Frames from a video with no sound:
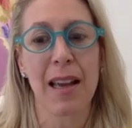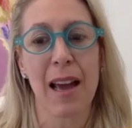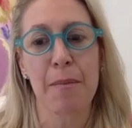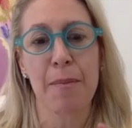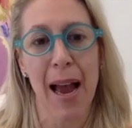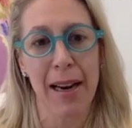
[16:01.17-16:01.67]

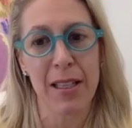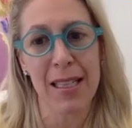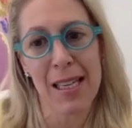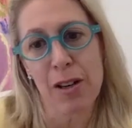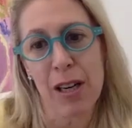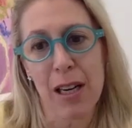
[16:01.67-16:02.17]
again,
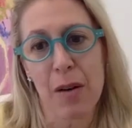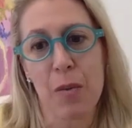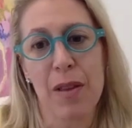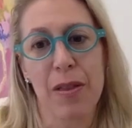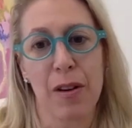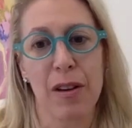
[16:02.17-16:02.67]
bacteria,
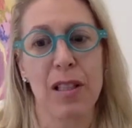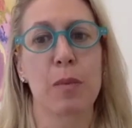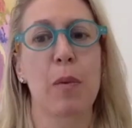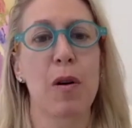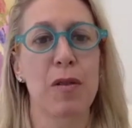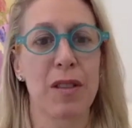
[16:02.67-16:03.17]
when they're
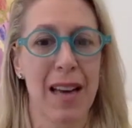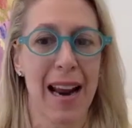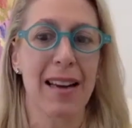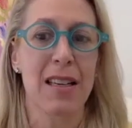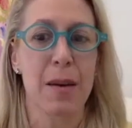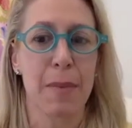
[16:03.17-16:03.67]
exposed
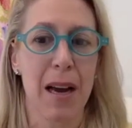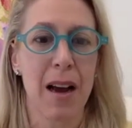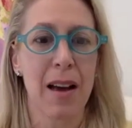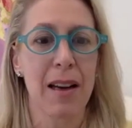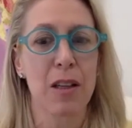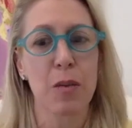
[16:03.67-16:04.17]
to
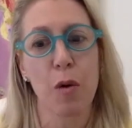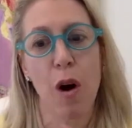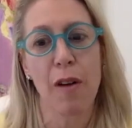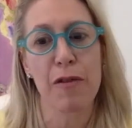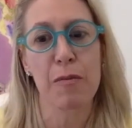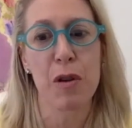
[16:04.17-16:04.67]
antibiotics, will
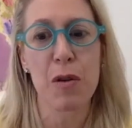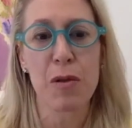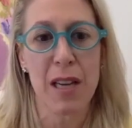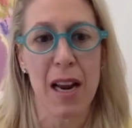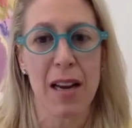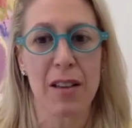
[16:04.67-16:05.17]
often
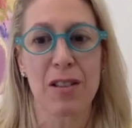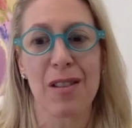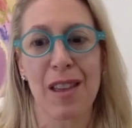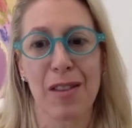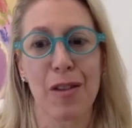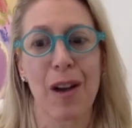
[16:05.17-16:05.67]
mutate so
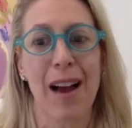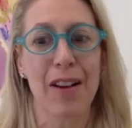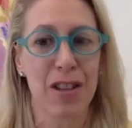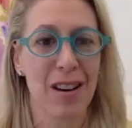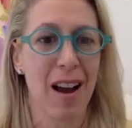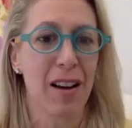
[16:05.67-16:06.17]
that they're
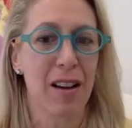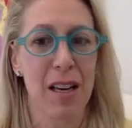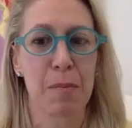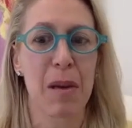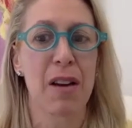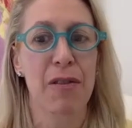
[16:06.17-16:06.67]
actually not going
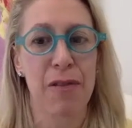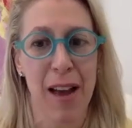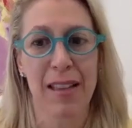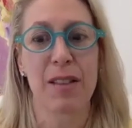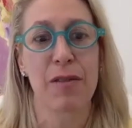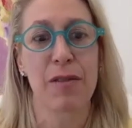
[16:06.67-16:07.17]
to be
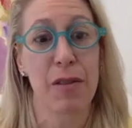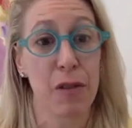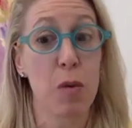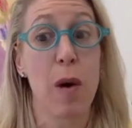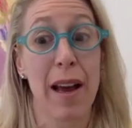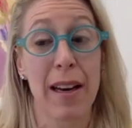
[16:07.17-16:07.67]
effective
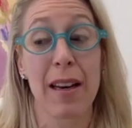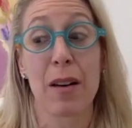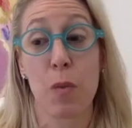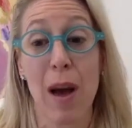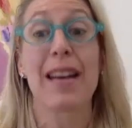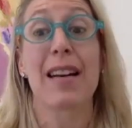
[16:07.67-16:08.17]
if you when
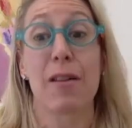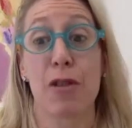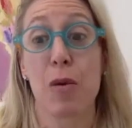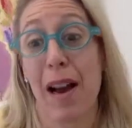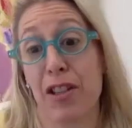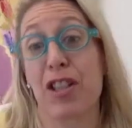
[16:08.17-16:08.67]
and, when and
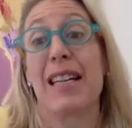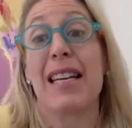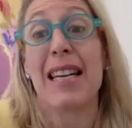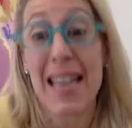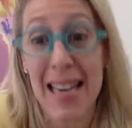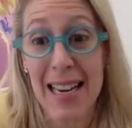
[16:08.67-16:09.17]
if you actually
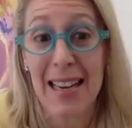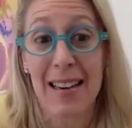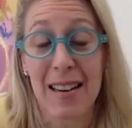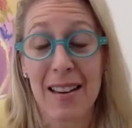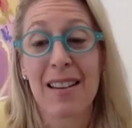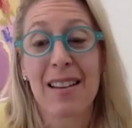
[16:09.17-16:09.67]

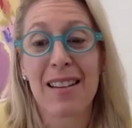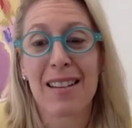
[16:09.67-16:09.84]
need,